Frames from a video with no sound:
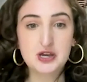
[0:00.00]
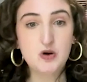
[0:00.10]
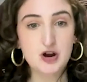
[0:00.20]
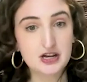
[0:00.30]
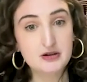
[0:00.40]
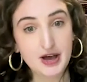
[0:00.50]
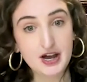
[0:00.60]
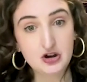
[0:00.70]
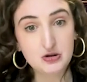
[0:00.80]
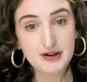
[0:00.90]
want to come
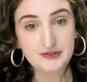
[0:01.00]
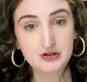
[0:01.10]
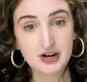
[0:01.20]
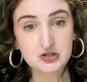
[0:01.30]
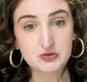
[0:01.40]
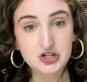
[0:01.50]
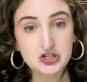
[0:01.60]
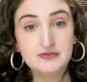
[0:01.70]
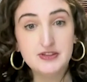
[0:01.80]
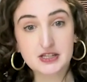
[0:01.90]
back home after
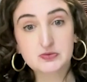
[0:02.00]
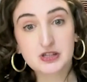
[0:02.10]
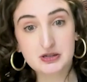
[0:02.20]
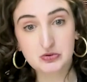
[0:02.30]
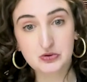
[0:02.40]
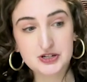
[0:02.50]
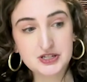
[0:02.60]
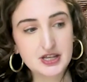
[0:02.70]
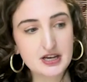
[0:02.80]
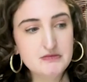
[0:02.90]
graduation, if that's really important
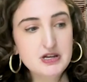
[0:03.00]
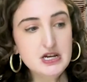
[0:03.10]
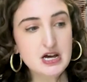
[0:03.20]
to them,